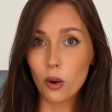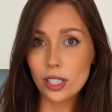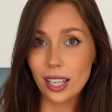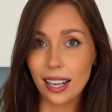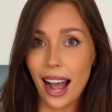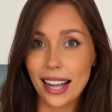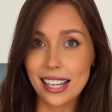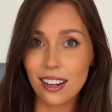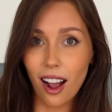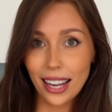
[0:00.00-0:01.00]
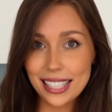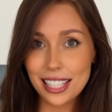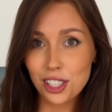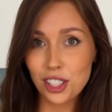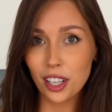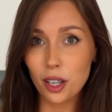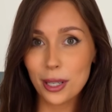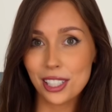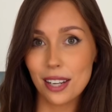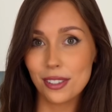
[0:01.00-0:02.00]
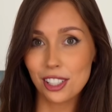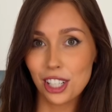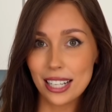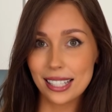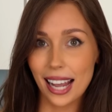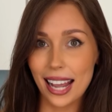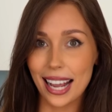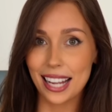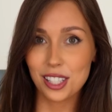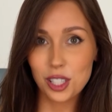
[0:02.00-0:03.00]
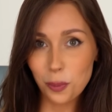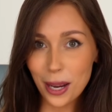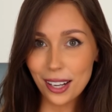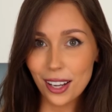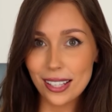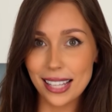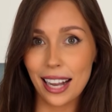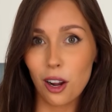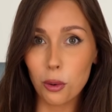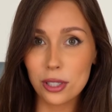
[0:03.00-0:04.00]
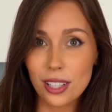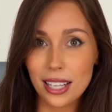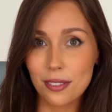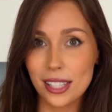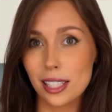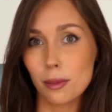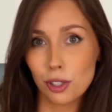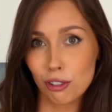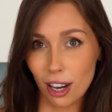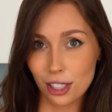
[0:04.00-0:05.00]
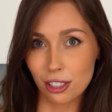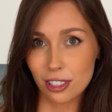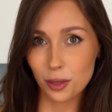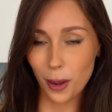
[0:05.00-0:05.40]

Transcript: also gonna add in icing sugar, which gives the cheesecake its sweetness, and it also gives it some structure as